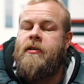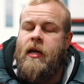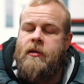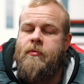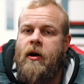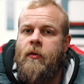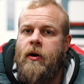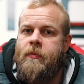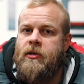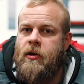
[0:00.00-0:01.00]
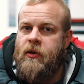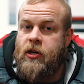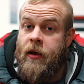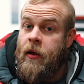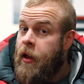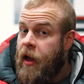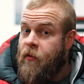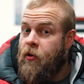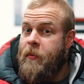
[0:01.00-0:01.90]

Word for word: So that's something I want to pursue this year. If you're an